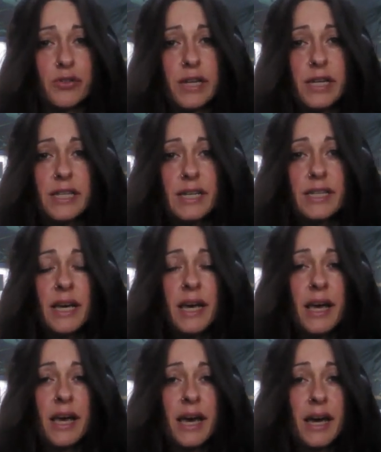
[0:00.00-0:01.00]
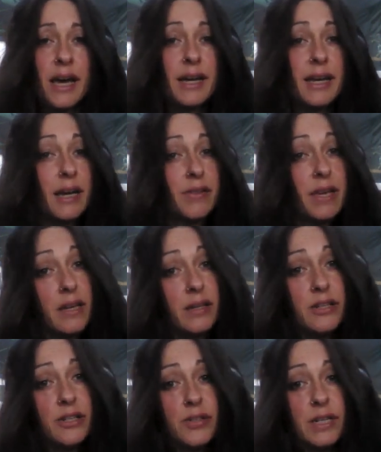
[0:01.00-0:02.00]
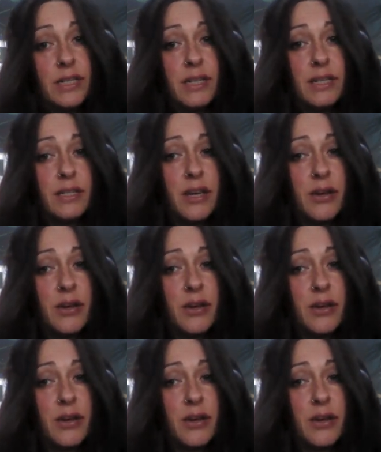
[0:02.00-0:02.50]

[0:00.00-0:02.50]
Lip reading: treated and how their young are treated.